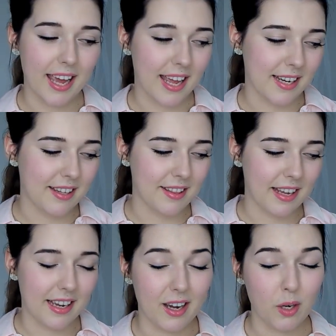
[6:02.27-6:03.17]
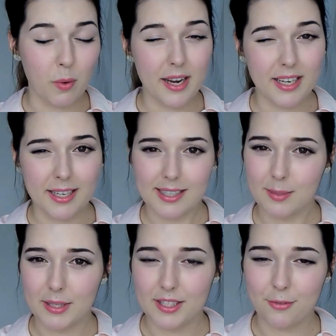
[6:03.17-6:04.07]
and that are quite
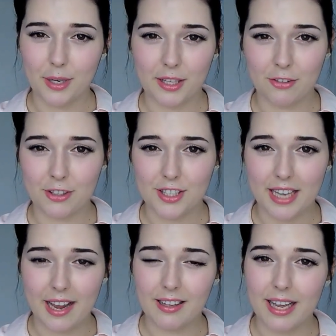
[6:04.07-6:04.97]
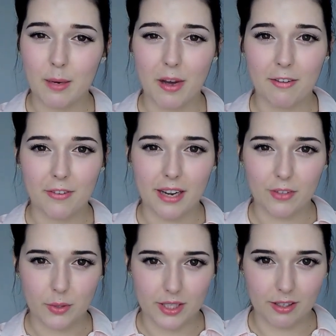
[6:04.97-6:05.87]
inexpensive while they're on sale at about
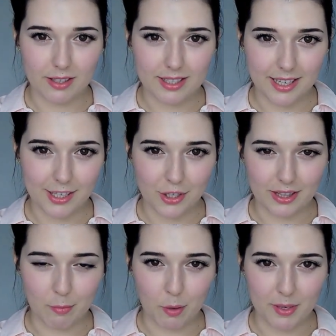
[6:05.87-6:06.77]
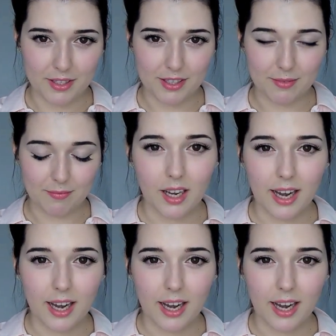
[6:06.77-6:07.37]
$5 each at the moment.